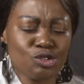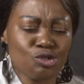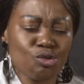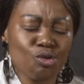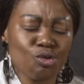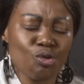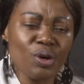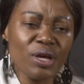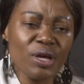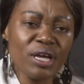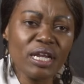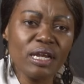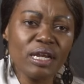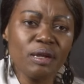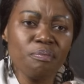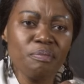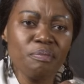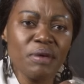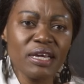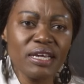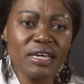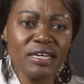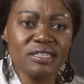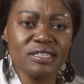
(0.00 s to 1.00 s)
to quickly
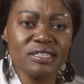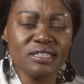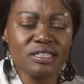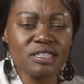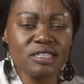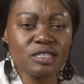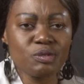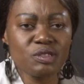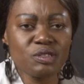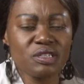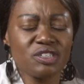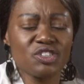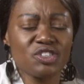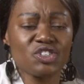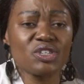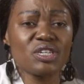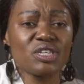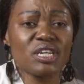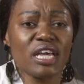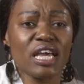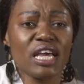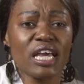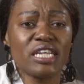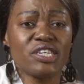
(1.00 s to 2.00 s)
make a
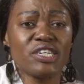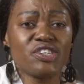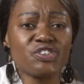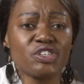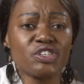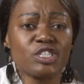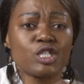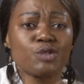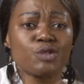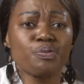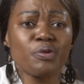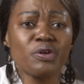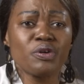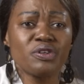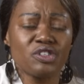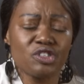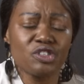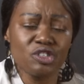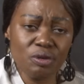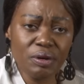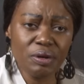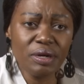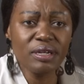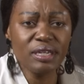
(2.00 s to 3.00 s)
decision and
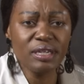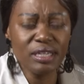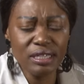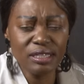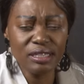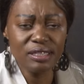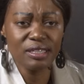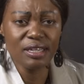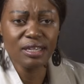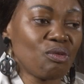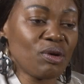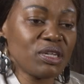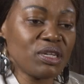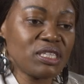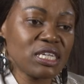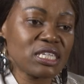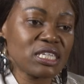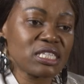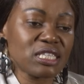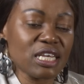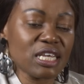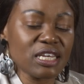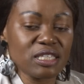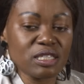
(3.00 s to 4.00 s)
respond to a need. What
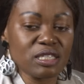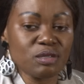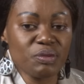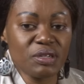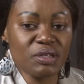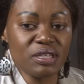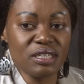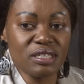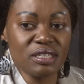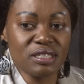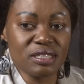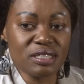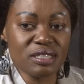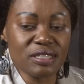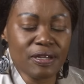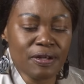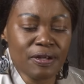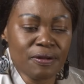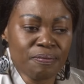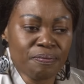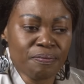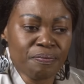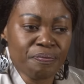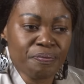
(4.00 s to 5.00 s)
excites me is
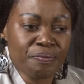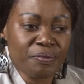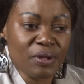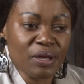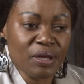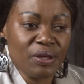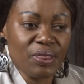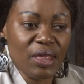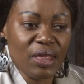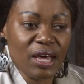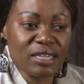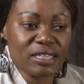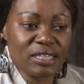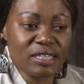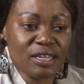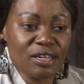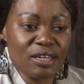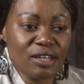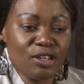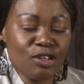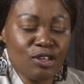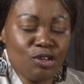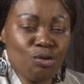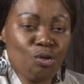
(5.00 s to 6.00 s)
that
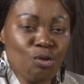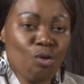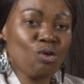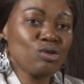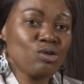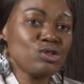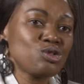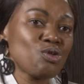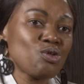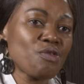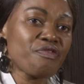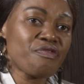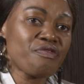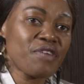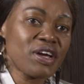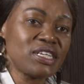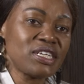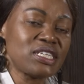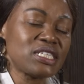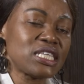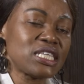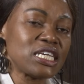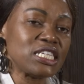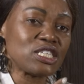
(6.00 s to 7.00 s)
you also
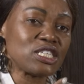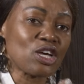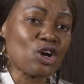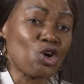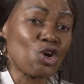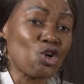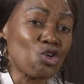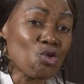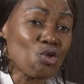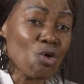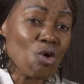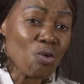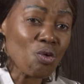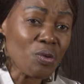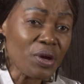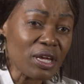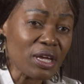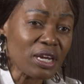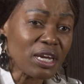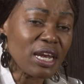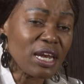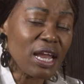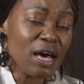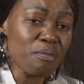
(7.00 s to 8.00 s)
find there's a
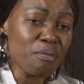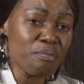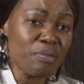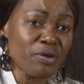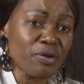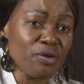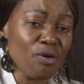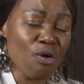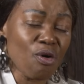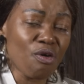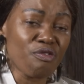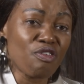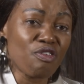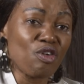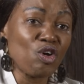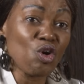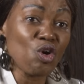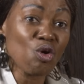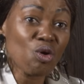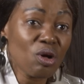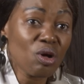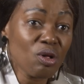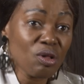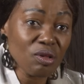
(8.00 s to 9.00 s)
growing number of
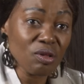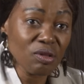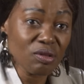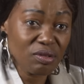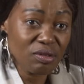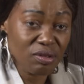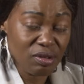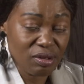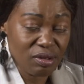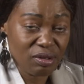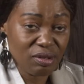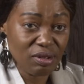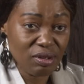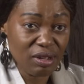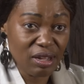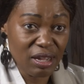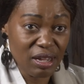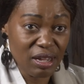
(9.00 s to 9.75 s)
local